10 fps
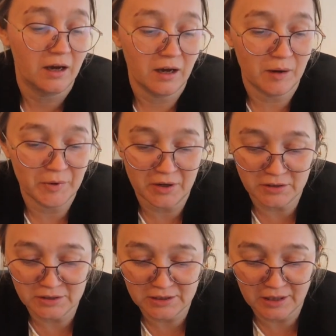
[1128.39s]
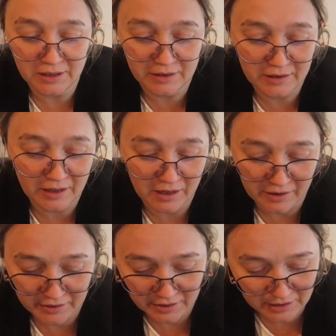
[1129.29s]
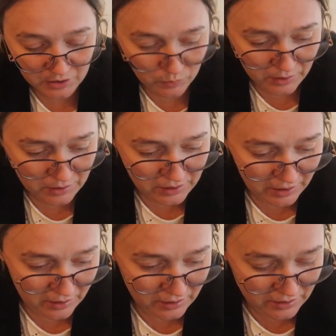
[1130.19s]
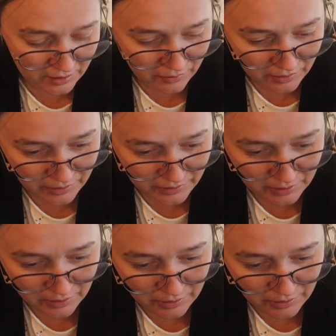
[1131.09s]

uh, because they are the next ones in the series.